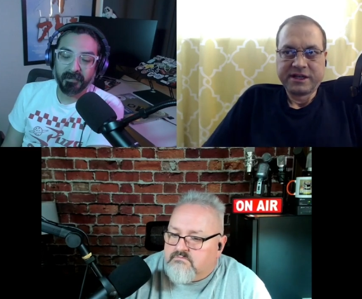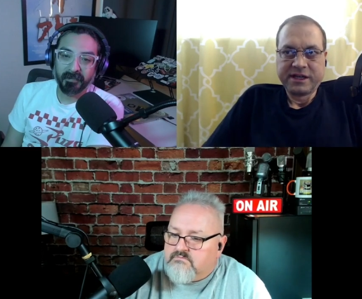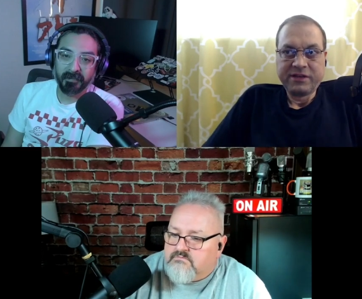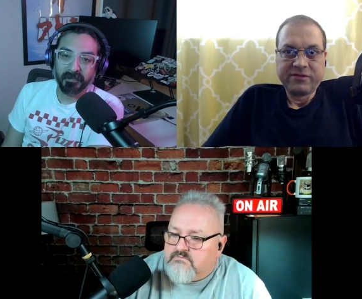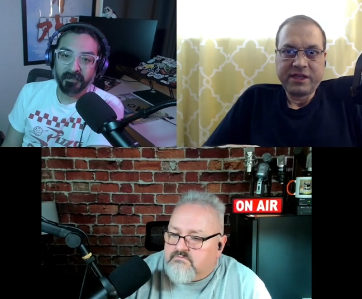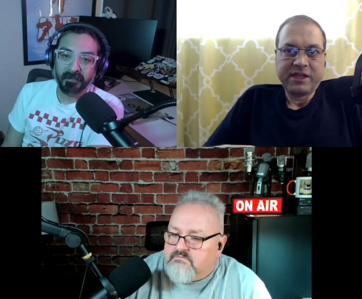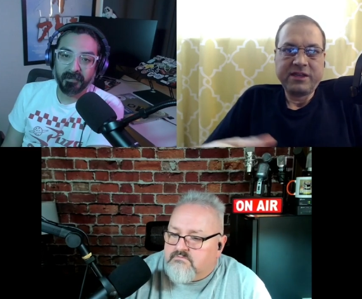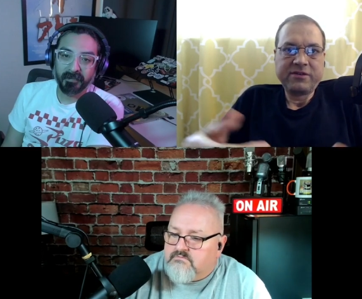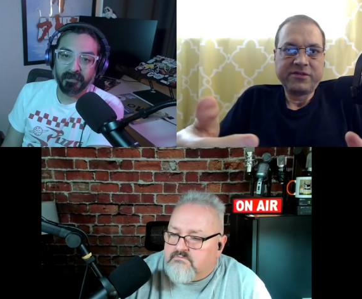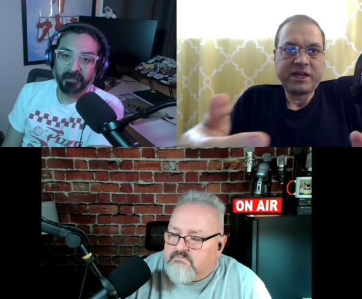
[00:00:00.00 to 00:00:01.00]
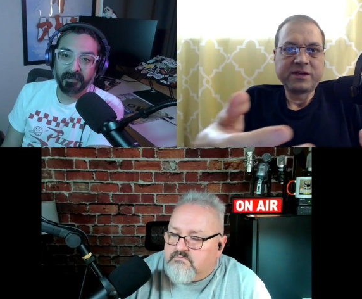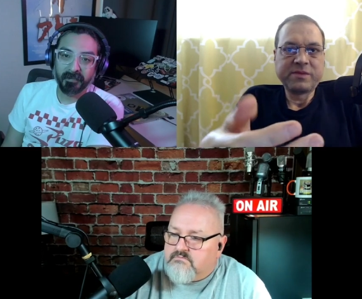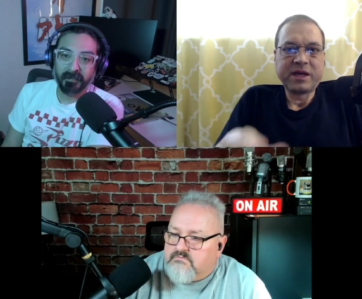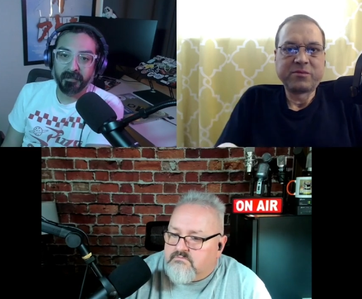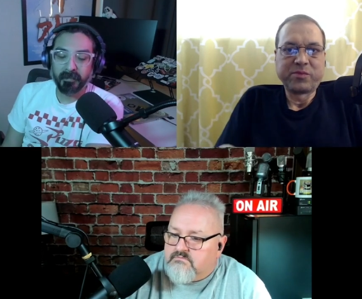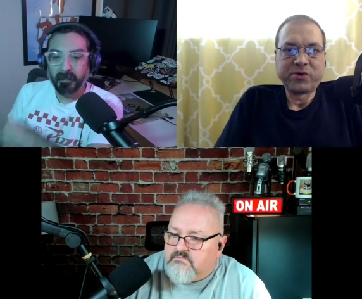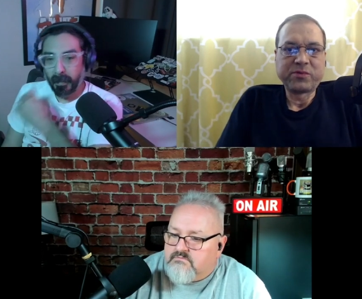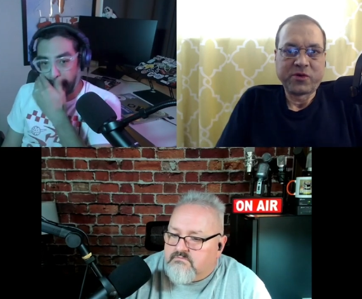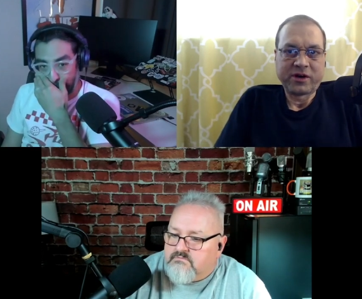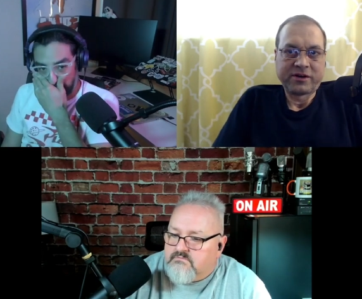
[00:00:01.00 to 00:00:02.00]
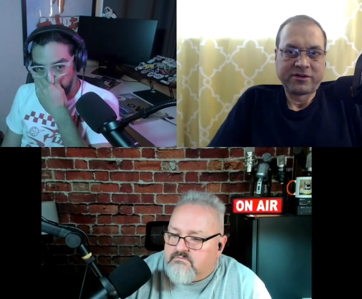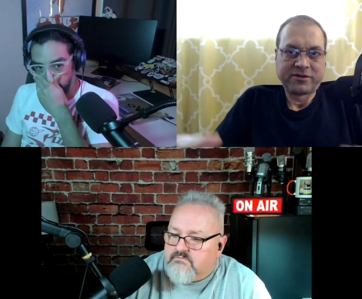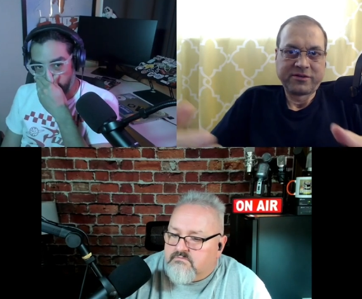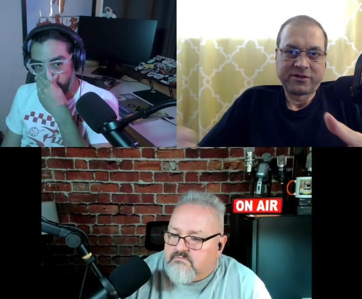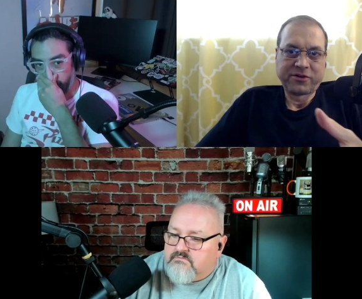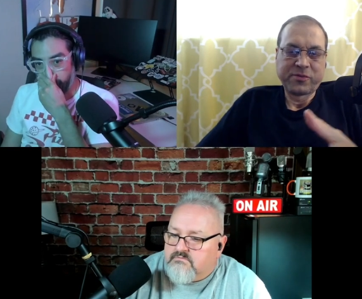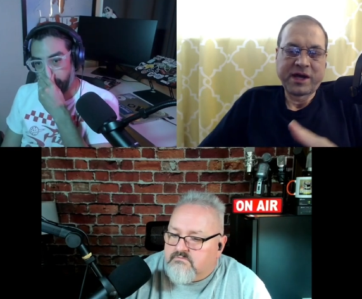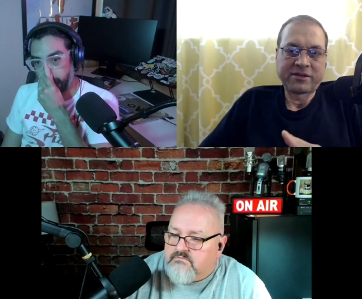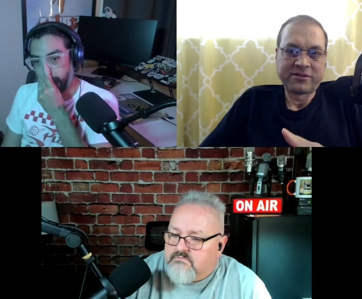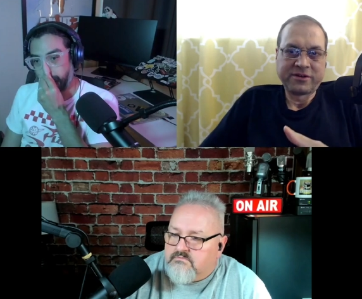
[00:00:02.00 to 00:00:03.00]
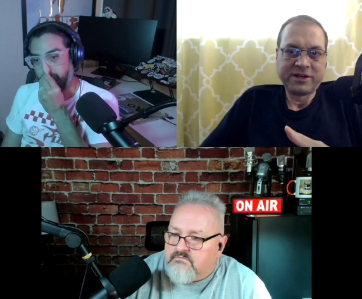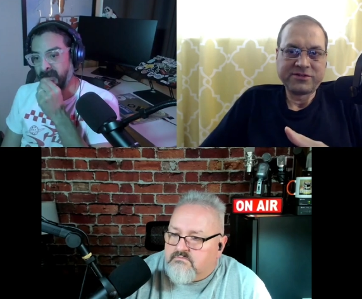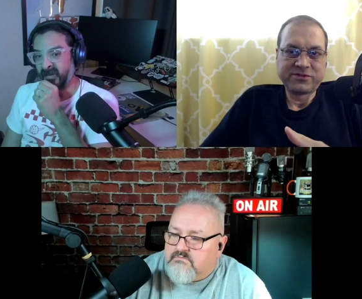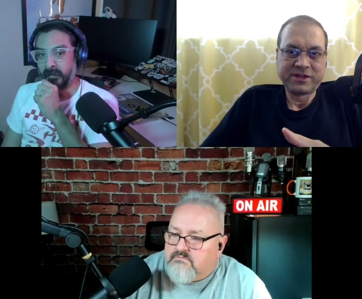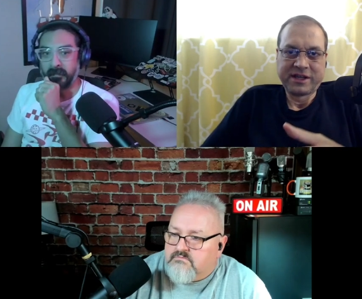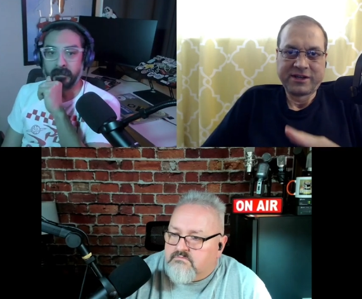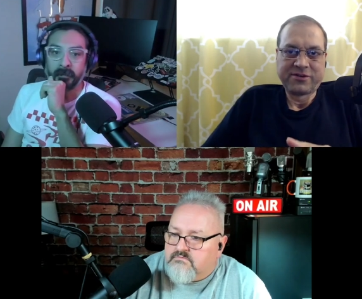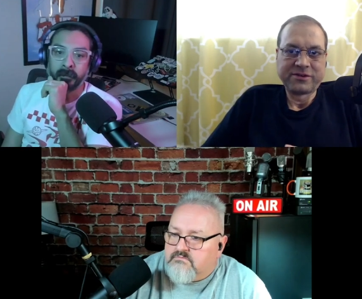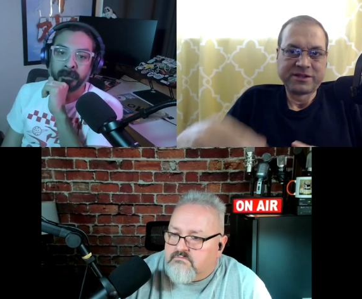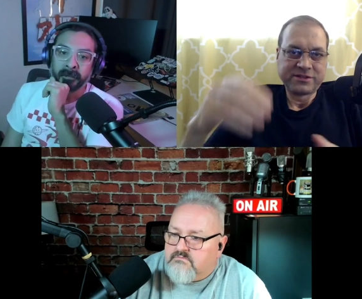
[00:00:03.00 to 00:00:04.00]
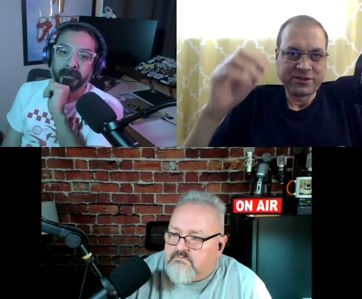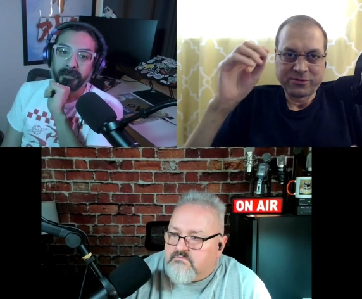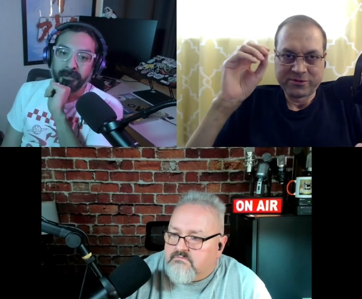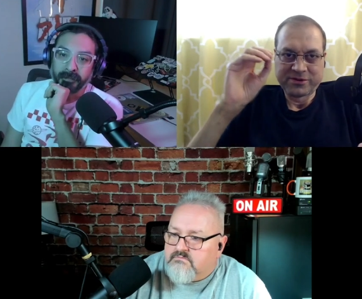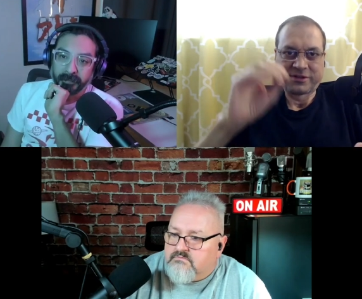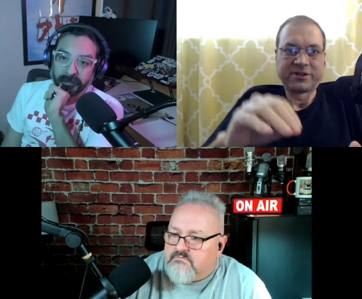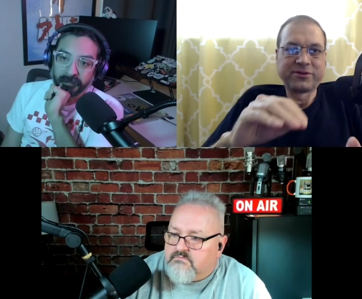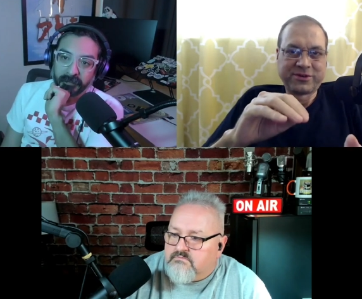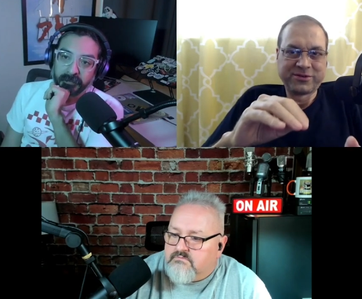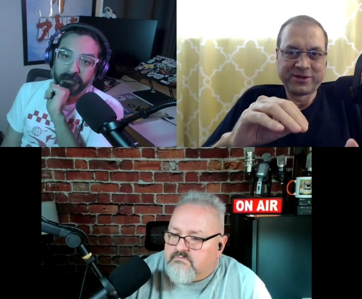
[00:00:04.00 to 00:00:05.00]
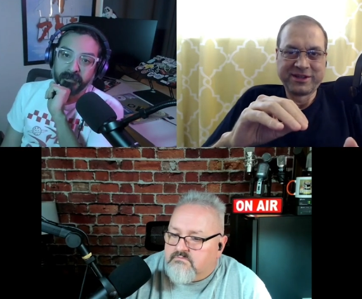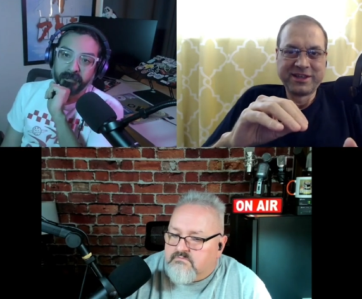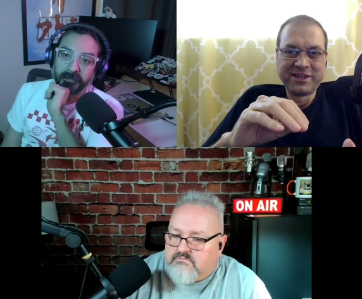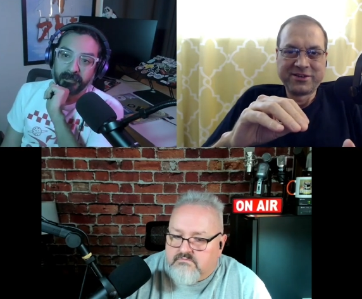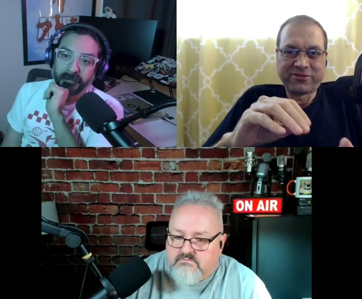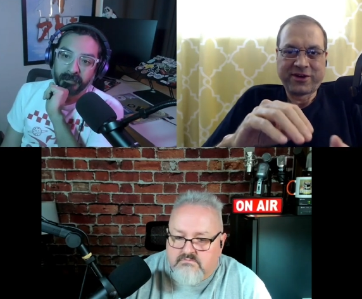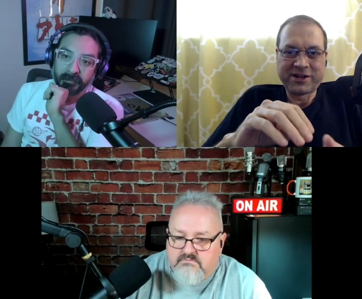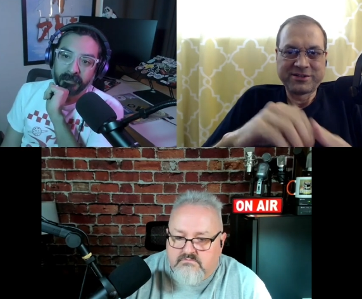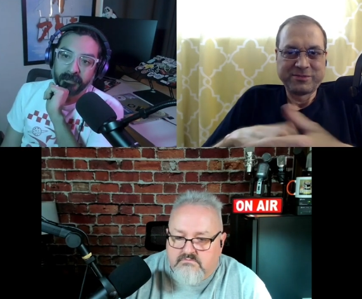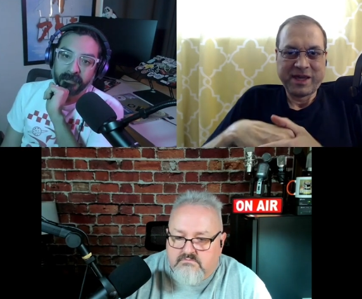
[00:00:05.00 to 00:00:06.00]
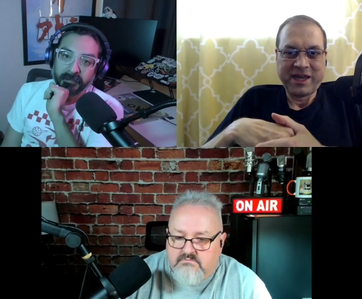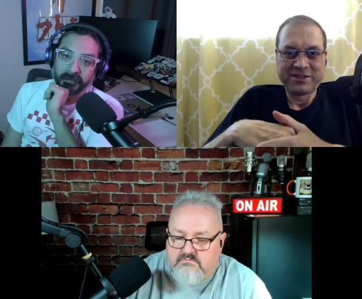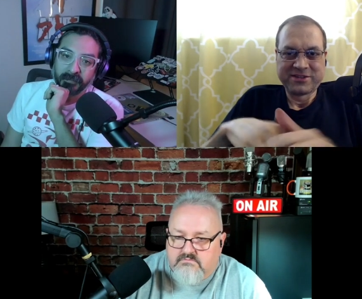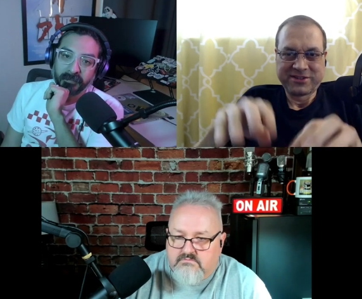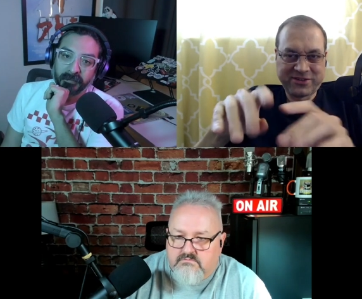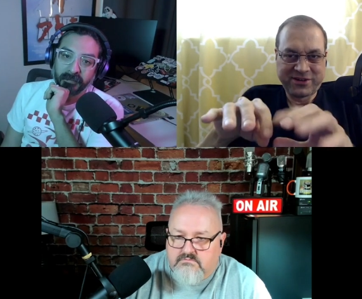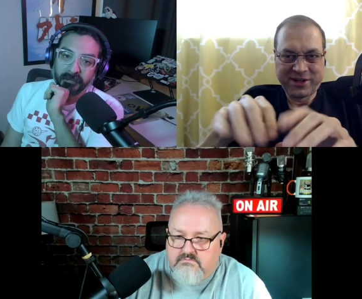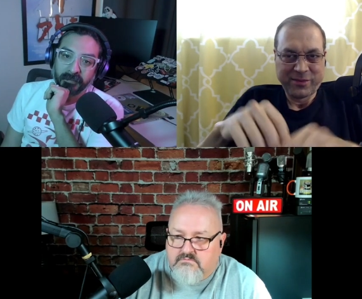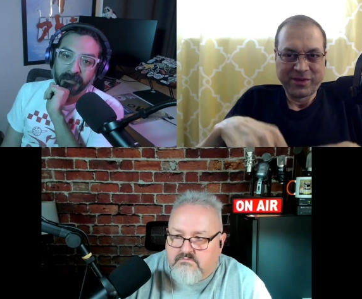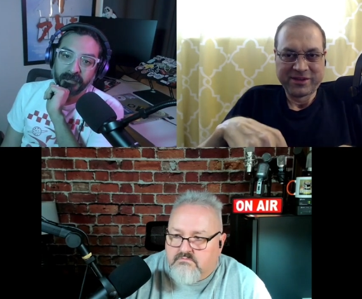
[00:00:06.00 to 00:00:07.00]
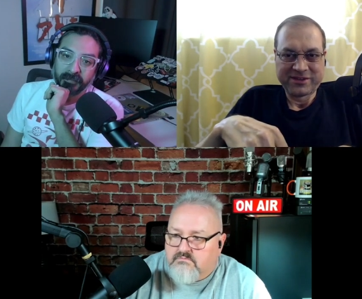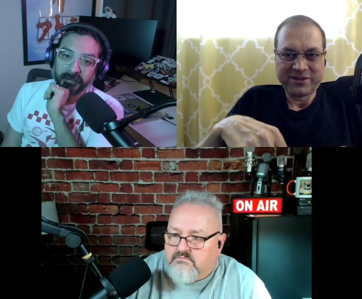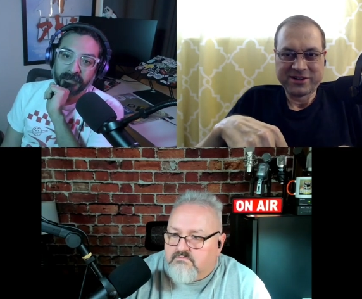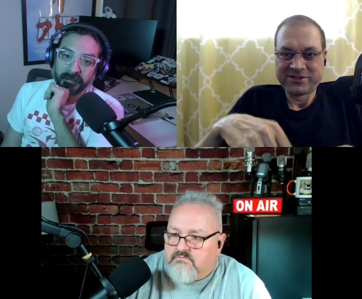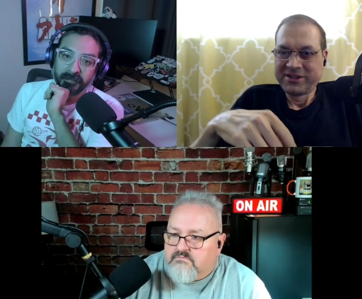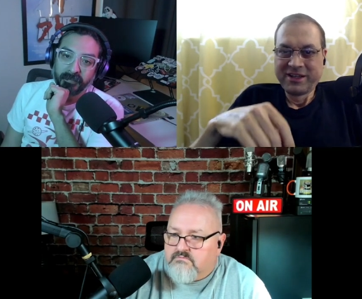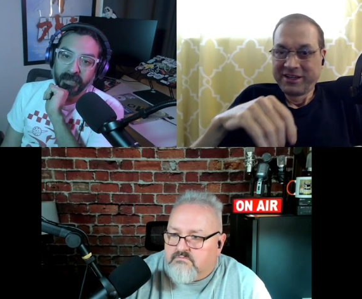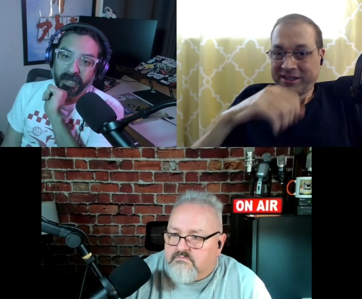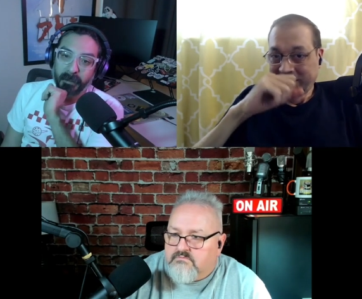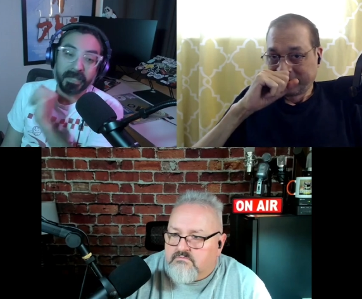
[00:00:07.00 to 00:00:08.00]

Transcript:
Speaker 1: Uh, even, they, even if they could make a bookmark or, or go back to their history, they don't. They still will just go to a fresh page and start typing the search. Yeah, but